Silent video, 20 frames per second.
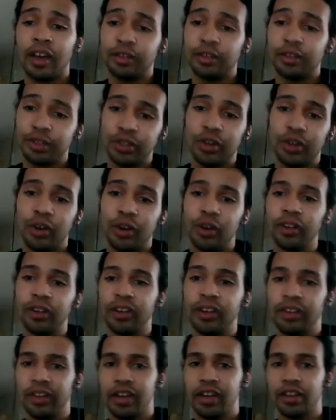I'll see you
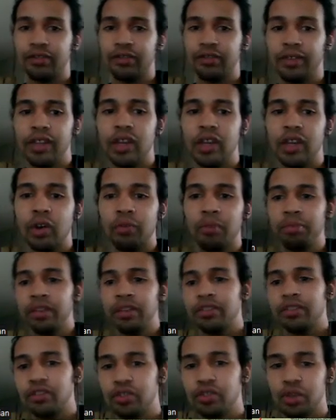all in the next video, and
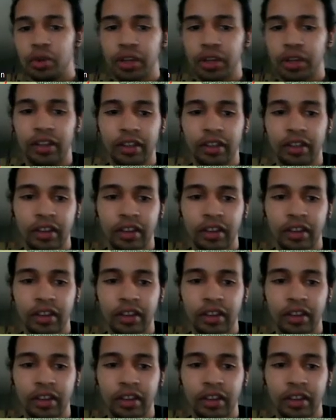please enjoy